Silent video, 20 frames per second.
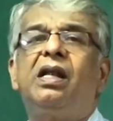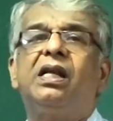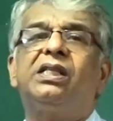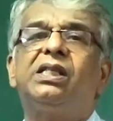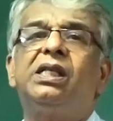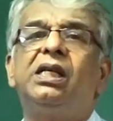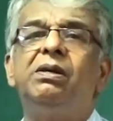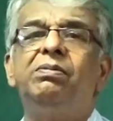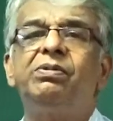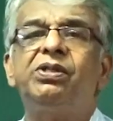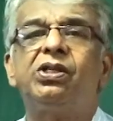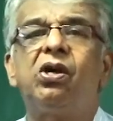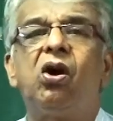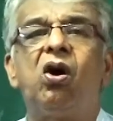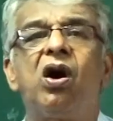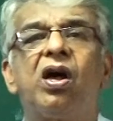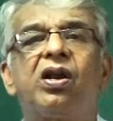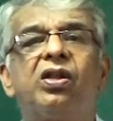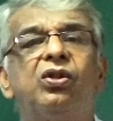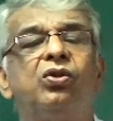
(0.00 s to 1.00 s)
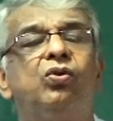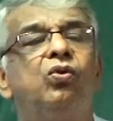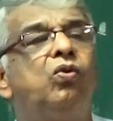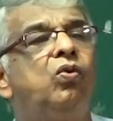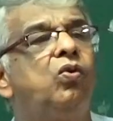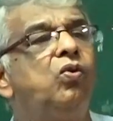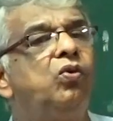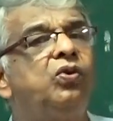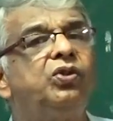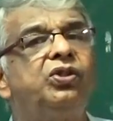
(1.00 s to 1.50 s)
receipts are
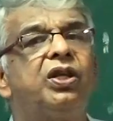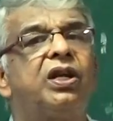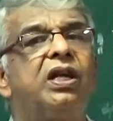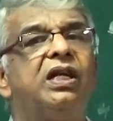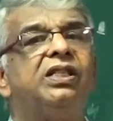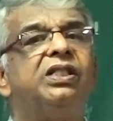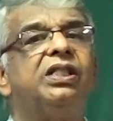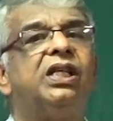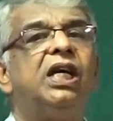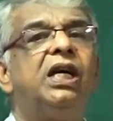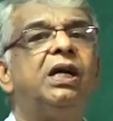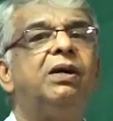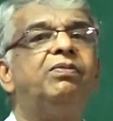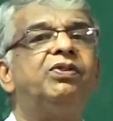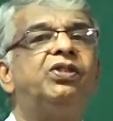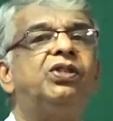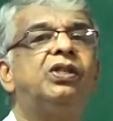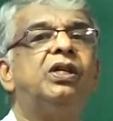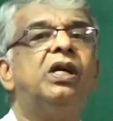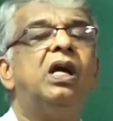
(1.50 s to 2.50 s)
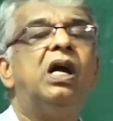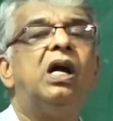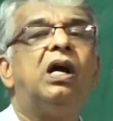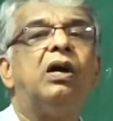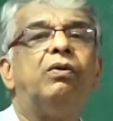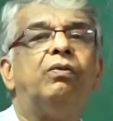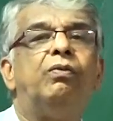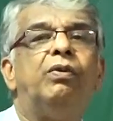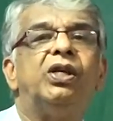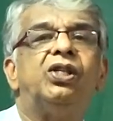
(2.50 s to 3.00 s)
those receipts
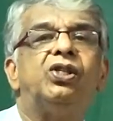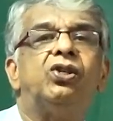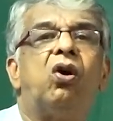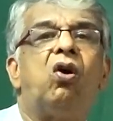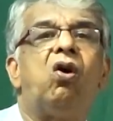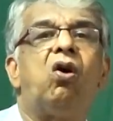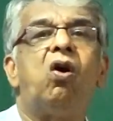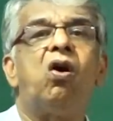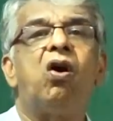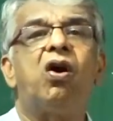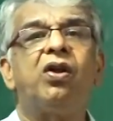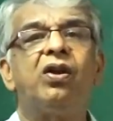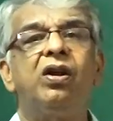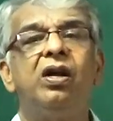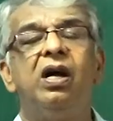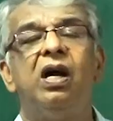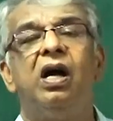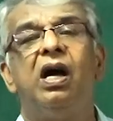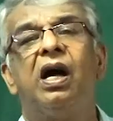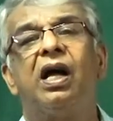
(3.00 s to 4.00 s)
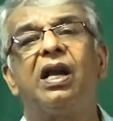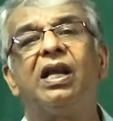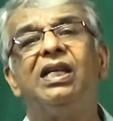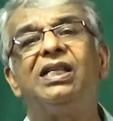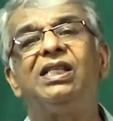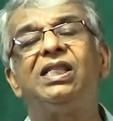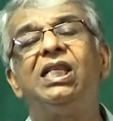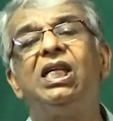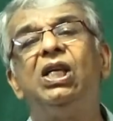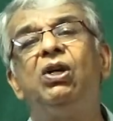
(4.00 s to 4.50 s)
which are
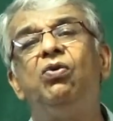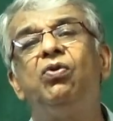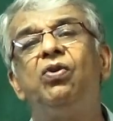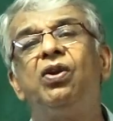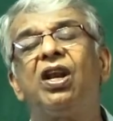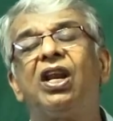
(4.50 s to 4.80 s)
received